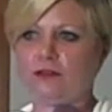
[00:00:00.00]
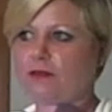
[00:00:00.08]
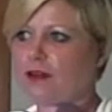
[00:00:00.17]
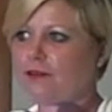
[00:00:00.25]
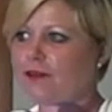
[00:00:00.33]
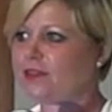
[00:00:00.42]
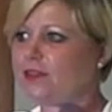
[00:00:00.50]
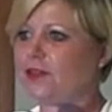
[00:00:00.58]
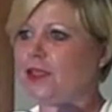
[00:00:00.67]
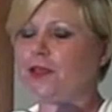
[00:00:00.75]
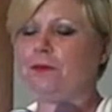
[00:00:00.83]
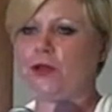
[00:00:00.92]

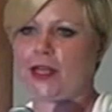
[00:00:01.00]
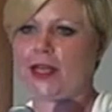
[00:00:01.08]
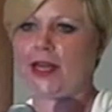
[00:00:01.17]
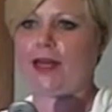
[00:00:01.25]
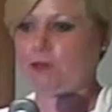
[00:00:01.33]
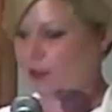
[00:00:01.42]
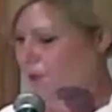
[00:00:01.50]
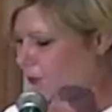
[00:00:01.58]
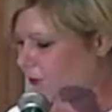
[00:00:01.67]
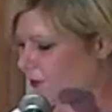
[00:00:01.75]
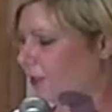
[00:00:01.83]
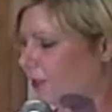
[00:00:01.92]
effectively communicating with the
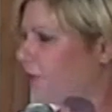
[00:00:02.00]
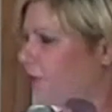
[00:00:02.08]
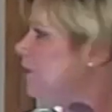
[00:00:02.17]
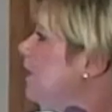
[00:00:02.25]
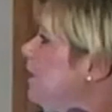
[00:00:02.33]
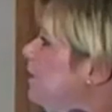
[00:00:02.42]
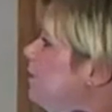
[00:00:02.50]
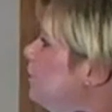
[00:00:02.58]
personnel that they need to.